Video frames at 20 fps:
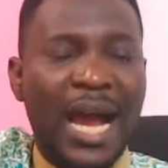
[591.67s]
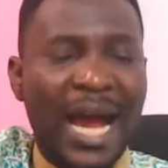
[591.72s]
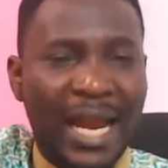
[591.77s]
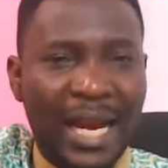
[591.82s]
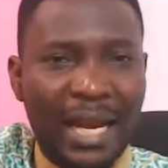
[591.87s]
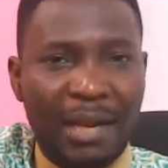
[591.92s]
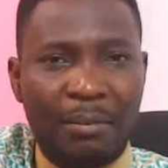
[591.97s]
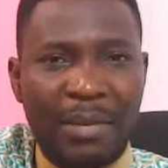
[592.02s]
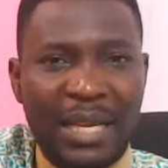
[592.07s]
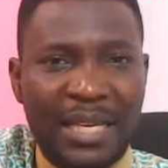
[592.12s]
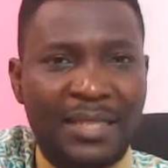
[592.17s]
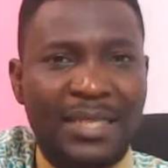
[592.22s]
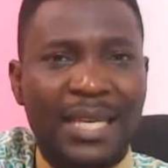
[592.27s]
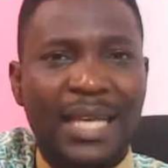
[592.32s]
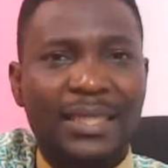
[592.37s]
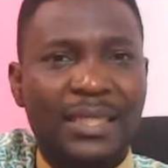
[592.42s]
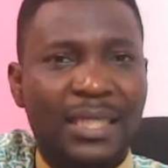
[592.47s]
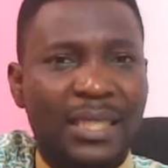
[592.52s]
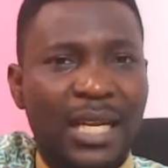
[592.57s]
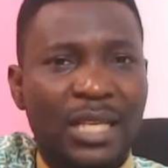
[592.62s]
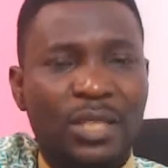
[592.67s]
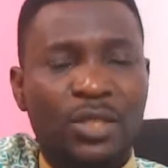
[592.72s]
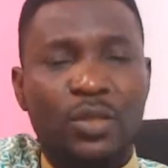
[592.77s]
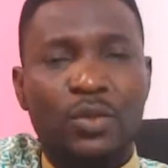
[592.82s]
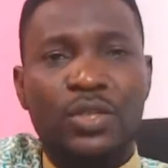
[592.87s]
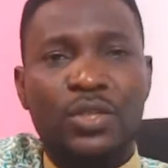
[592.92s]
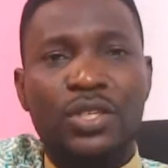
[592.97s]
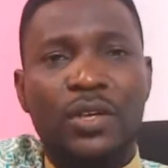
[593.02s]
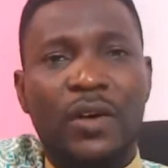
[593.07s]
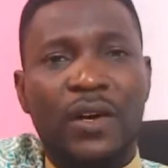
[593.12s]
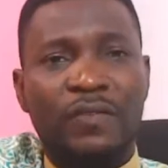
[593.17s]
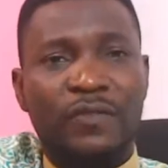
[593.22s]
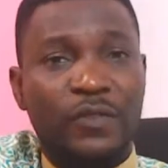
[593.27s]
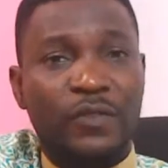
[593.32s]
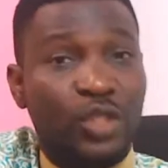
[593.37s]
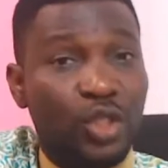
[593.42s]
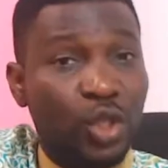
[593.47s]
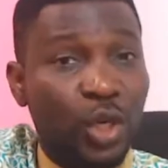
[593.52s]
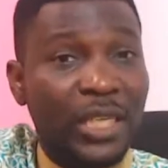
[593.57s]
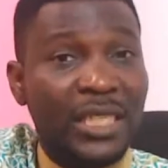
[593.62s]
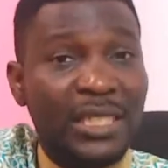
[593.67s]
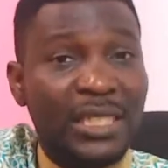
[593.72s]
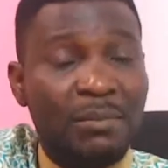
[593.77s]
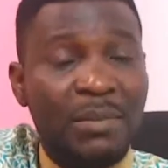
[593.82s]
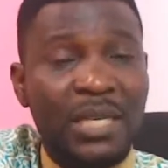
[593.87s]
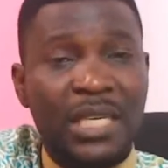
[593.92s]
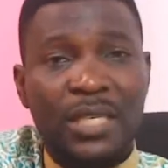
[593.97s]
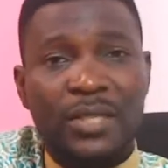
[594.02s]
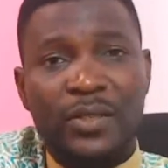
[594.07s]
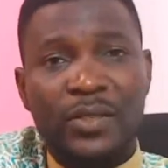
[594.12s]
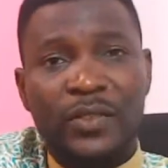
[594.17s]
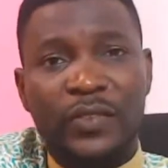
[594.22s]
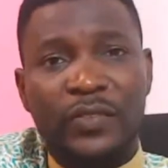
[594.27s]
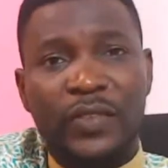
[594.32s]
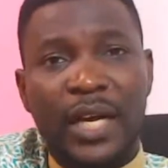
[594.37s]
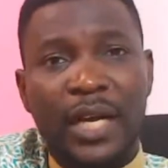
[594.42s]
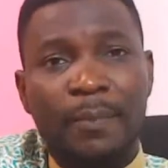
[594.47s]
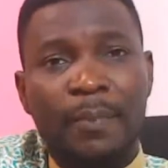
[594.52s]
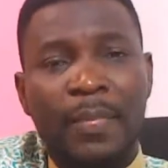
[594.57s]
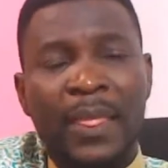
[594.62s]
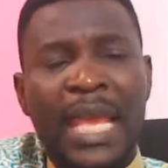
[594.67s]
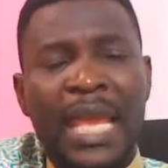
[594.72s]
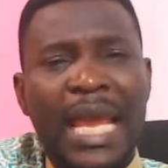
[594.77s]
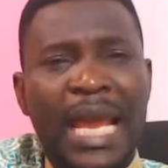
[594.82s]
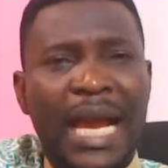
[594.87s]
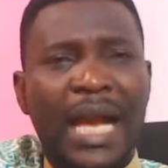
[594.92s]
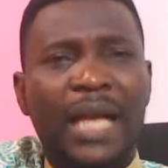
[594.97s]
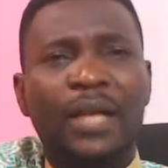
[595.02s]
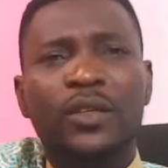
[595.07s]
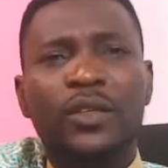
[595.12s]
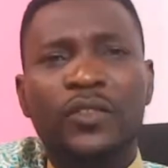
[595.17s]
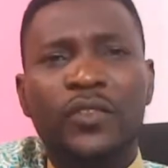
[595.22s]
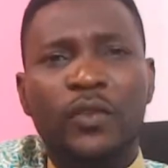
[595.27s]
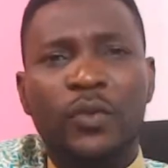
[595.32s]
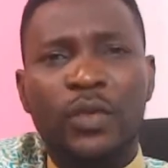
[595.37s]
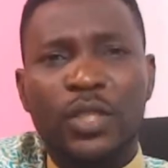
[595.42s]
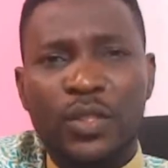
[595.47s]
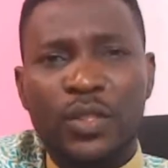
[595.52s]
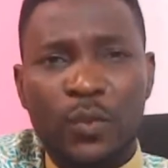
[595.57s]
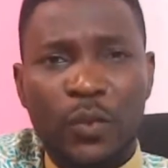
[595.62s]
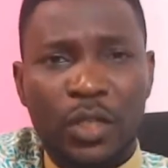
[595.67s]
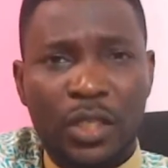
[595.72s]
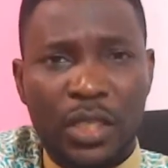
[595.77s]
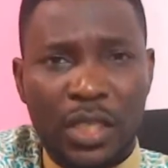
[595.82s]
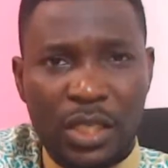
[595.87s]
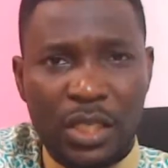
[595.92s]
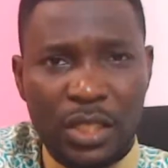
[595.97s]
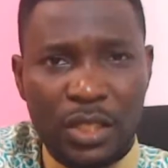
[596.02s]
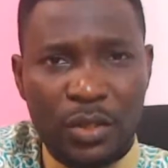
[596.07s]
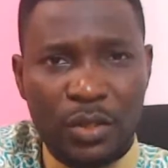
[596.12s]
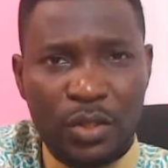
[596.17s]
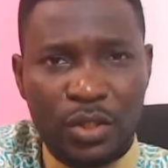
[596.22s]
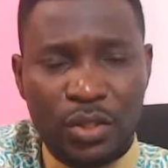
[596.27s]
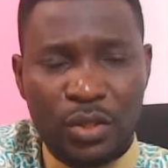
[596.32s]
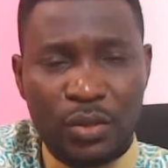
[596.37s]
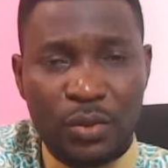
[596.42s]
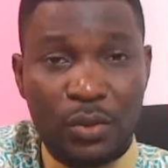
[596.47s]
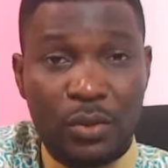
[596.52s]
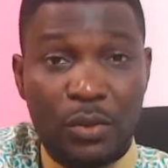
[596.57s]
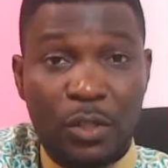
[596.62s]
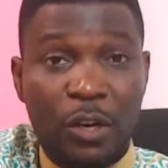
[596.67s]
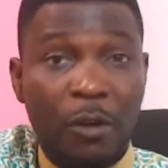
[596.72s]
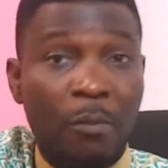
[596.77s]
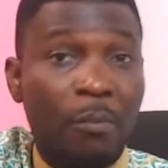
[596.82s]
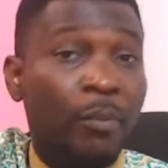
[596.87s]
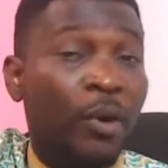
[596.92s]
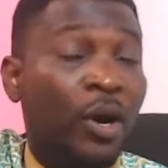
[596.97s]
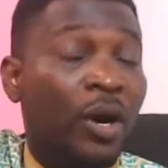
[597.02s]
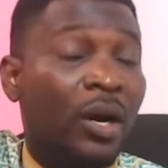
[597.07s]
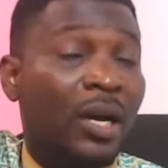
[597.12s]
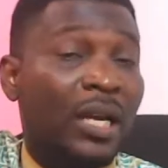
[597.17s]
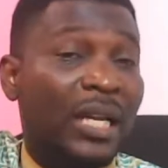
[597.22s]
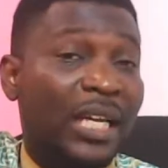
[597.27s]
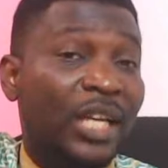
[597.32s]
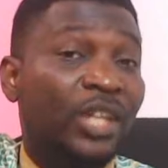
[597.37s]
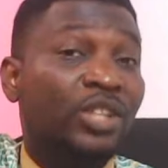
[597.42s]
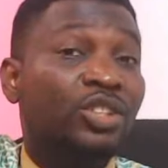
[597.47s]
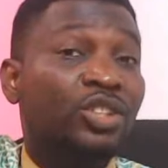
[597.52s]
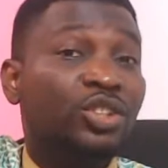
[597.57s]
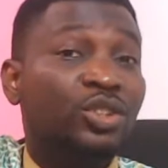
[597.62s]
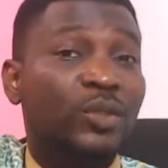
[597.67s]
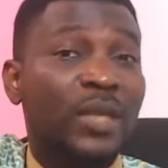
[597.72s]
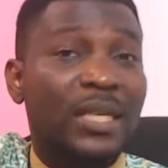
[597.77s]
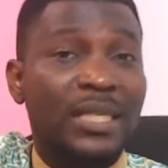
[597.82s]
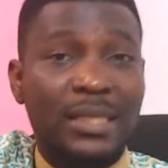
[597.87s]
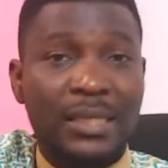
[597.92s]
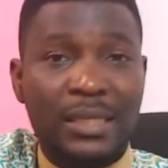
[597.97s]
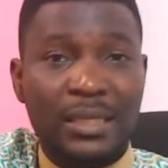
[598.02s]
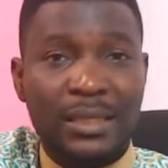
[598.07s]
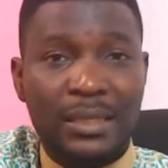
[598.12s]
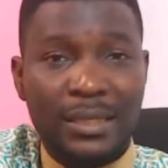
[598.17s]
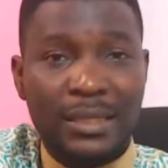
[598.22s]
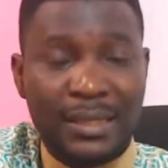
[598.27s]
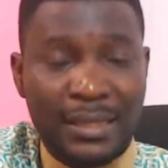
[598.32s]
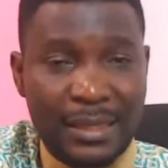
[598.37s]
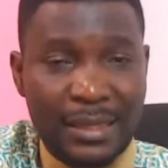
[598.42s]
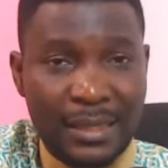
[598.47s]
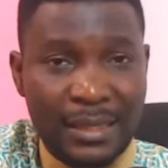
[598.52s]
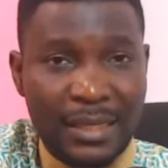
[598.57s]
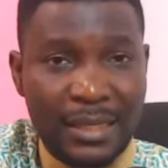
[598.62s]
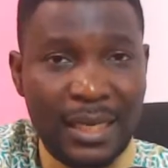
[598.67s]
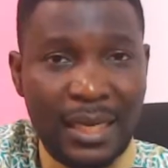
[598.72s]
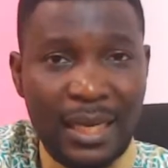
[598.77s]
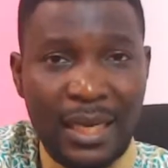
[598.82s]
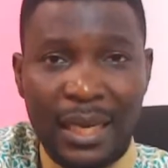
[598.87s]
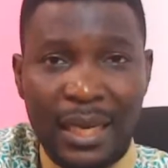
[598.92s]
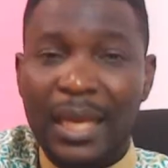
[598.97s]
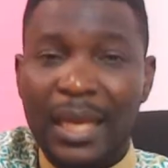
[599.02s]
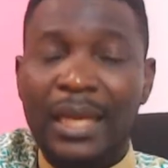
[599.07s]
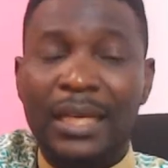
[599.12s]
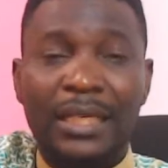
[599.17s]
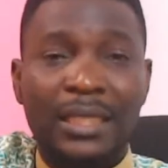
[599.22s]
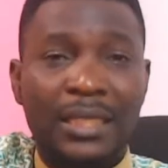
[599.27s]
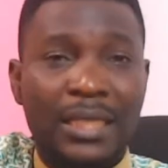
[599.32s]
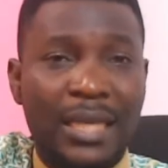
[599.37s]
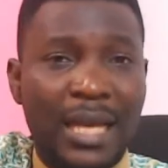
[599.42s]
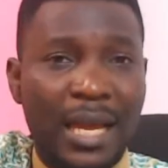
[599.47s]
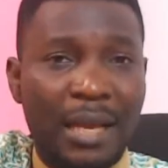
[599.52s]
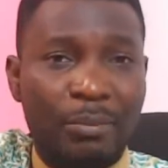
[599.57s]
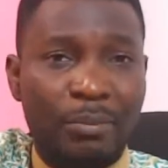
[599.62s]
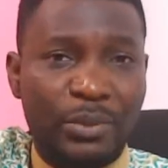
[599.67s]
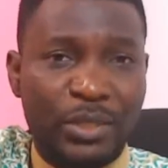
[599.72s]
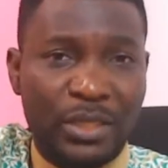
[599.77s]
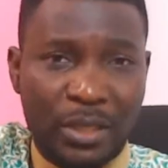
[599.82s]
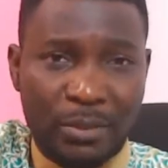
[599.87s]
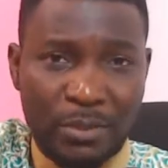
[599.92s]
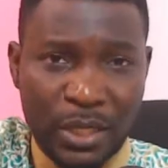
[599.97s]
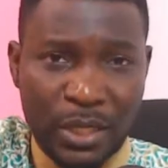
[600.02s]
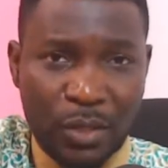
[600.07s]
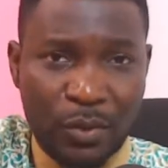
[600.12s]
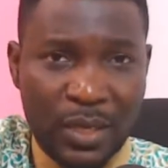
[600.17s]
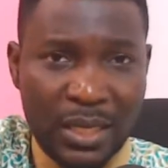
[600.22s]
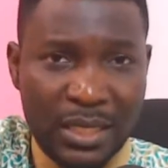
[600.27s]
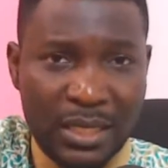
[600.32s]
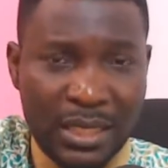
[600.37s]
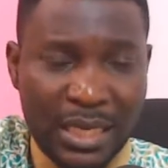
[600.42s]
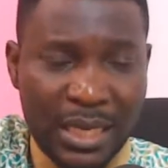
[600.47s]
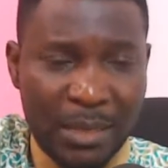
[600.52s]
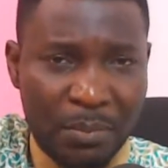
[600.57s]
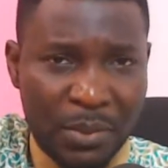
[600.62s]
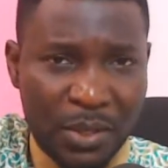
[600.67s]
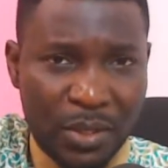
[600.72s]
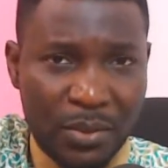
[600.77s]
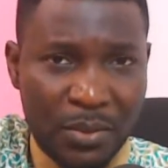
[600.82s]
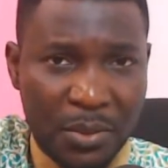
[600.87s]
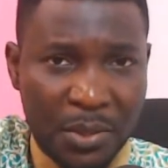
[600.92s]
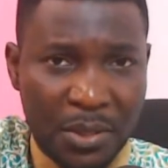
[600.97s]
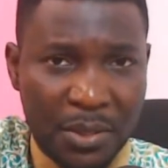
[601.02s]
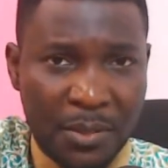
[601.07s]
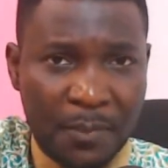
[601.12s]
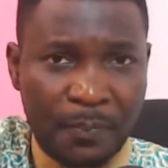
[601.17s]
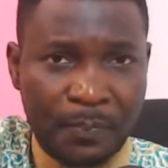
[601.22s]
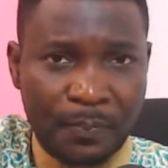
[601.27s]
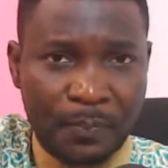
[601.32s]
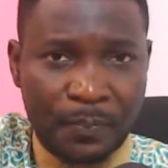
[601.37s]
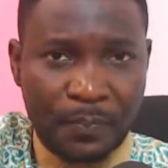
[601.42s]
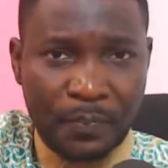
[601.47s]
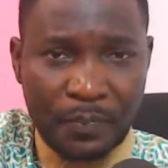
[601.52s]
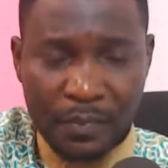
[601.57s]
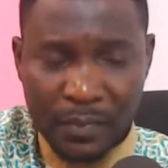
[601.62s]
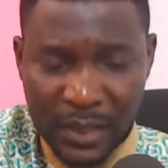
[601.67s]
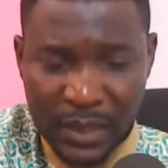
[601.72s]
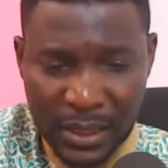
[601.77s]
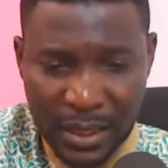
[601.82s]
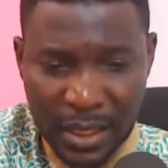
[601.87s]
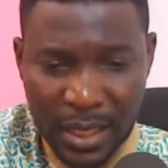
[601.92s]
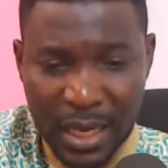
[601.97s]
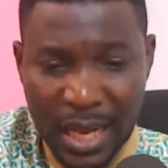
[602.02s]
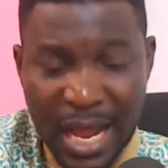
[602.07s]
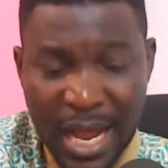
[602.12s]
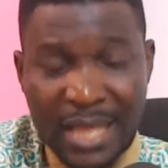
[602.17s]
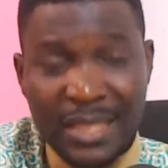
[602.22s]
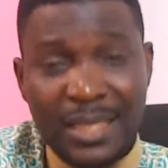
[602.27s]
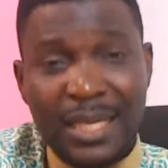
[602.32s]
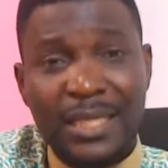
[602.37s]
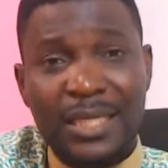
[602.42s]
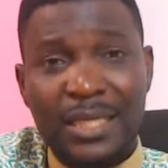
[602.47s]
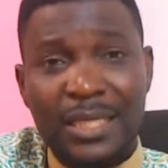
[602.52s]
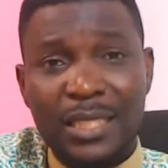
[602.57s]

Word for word: and I'm excited that you have joined me so far. I look forward to walking you through more interesting things in the subsequent episodes. As at